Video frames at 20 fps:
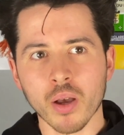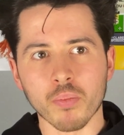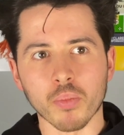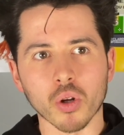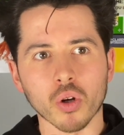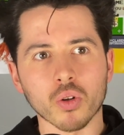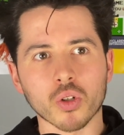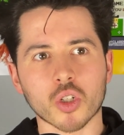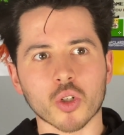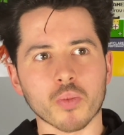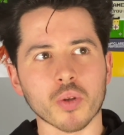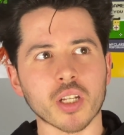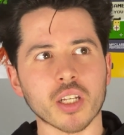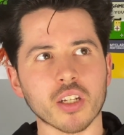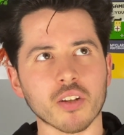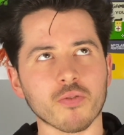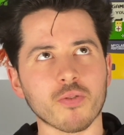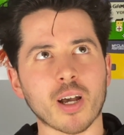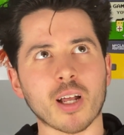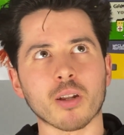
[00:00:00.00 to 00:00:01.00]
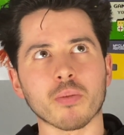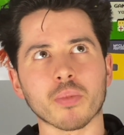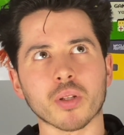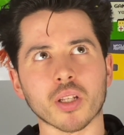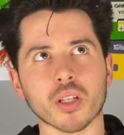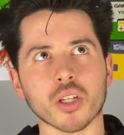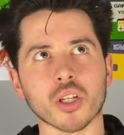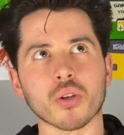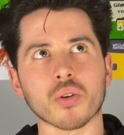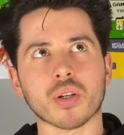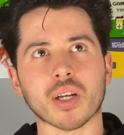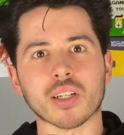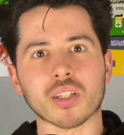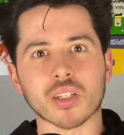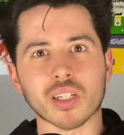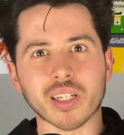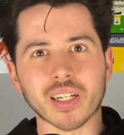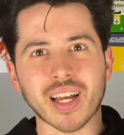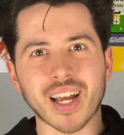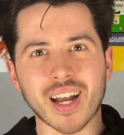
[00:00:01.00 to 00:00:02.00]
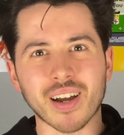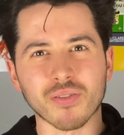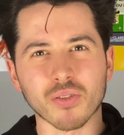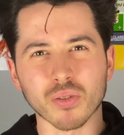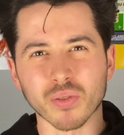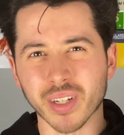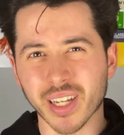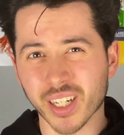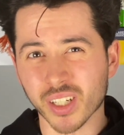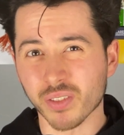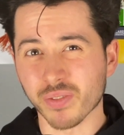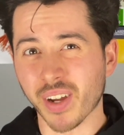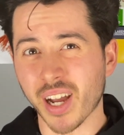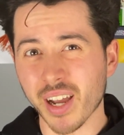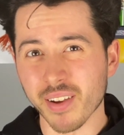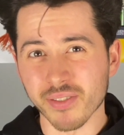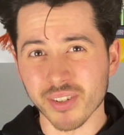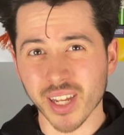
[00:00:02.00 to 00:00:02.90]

but ultimately the development that Newcastle are going to have over the next five,